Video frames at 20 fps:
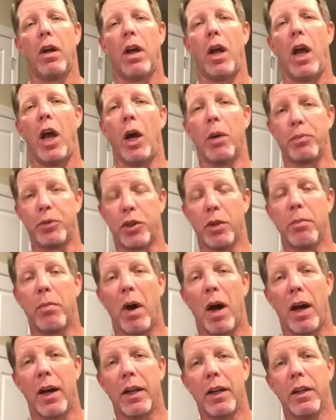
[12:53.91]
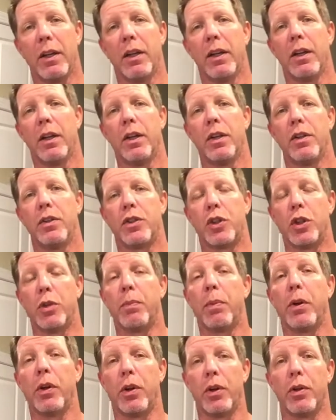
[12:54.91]
helps your body to
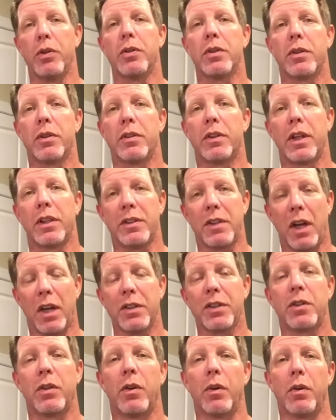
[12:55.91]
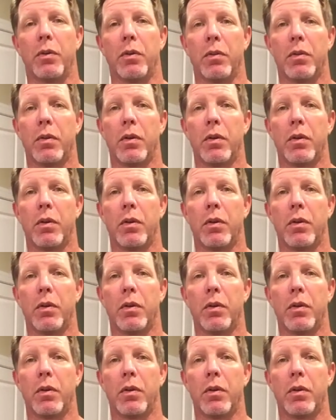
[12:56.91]
produce testosterone.